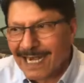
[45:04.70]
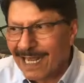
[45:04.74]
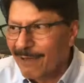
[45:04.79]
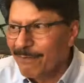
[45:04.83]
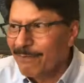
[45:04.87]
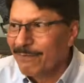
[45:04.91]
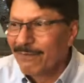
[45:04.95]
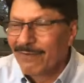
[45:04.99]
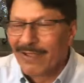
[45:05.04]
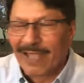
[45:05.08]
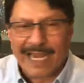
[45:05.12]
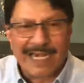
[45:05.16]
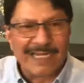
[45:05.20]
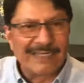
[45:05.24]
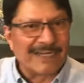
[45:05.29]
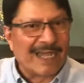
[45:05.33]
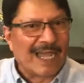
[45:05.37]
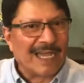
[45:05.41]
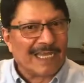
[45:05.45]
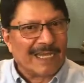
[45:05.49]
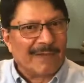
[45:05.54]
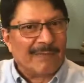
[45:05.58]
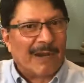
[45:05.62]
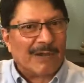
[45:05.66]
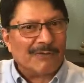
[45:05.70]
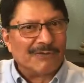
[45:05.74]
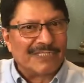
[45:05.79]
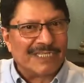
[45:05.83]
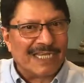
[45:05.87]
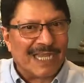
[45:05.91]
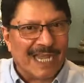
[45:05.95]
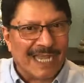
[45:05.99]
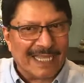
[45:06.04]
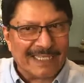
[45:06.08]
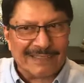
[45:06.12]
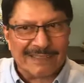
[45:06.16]
up and talk about
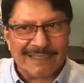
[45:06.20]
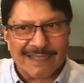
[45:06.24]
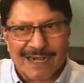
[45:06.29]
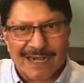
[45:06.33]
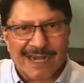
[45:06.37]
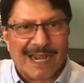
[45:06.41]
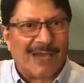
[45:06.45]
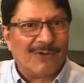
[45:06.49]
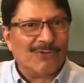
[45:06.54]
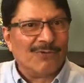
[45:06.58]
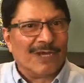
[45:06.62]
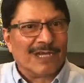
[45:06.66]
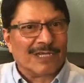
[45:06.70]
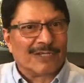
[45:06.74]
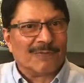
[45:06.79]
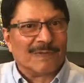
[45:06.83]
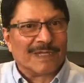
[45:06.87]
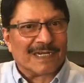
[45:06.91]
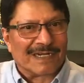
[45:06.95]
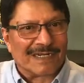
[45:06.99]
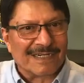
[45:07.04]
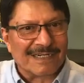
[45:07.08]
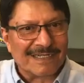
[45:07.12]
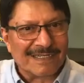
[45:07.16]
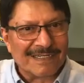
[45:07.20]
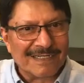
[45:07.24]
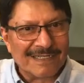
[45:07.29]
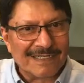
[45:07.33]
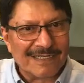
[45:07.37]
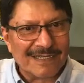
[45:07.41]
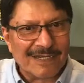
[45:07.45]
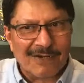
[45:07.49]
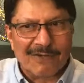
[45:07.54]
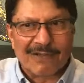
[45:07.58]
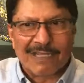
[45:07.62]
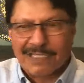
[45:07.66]
jihad. Allahu Akbar.
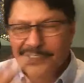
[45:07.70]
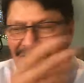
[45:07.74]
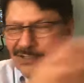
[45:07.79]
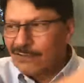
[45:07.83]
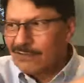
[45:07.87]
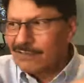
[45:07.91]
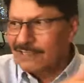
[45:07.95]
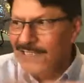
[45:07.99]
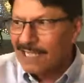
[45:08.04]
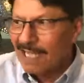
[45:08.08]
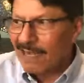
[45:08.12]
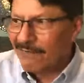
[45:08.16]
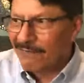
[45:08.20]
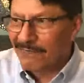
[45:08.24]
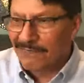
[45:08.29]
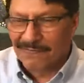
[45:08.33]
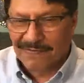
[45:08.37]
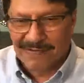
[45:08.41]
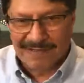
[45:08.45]
Look at yourself.